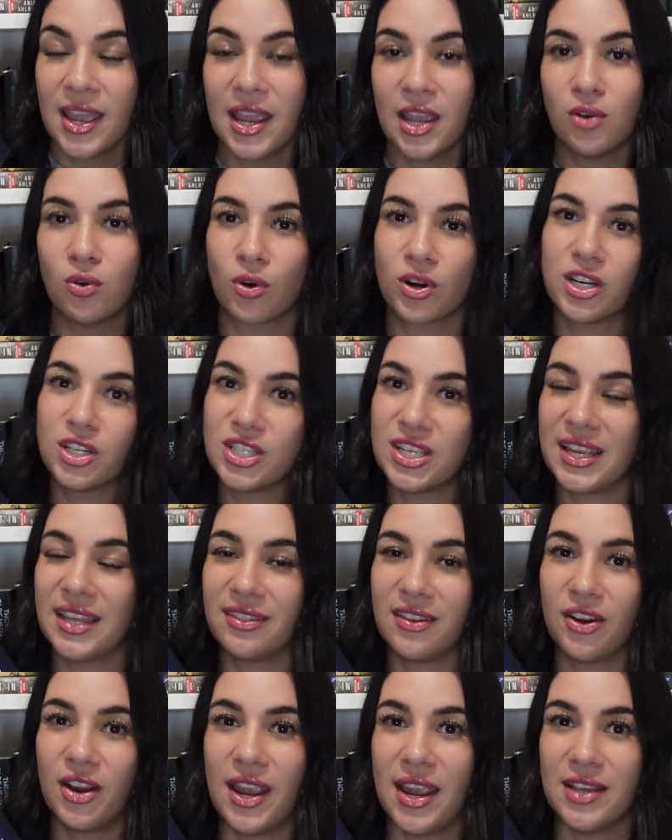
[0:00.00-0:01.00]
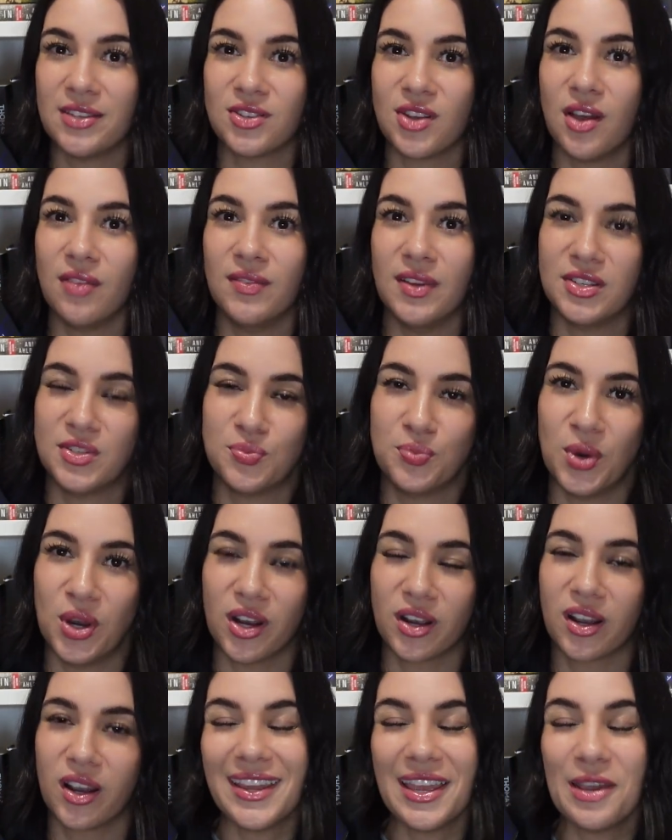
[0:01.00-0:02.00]
in order to get their hands on this
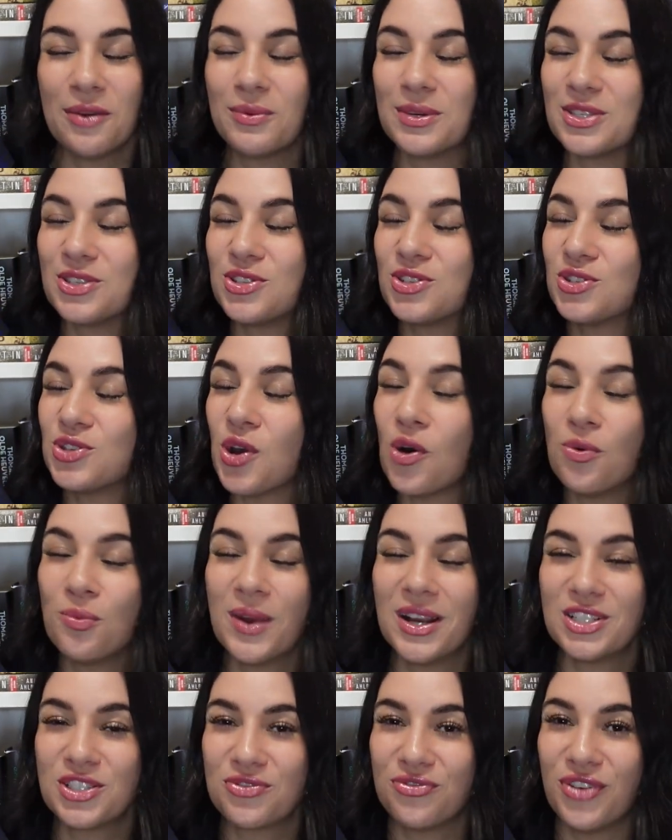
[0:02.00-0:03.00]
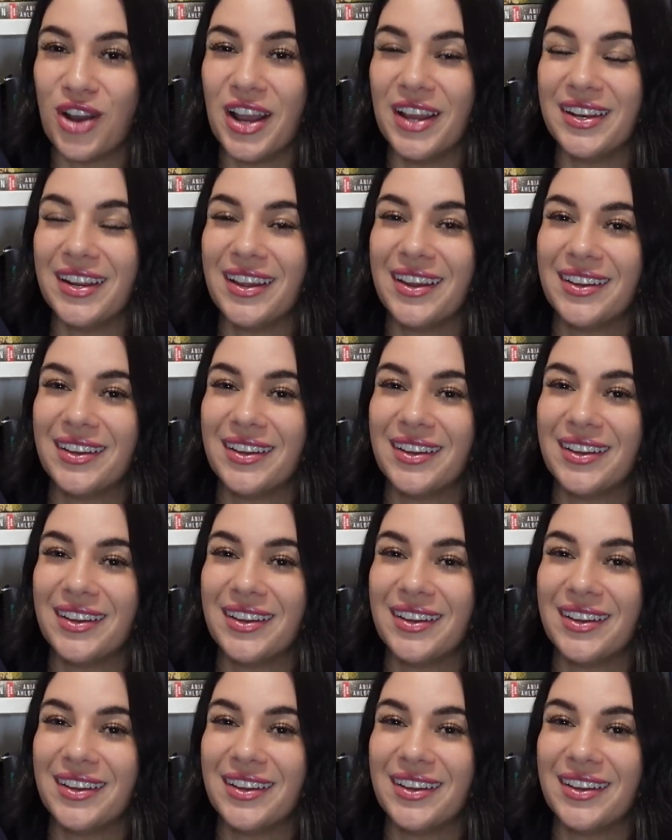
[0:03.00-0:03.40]
book. It was so much fun.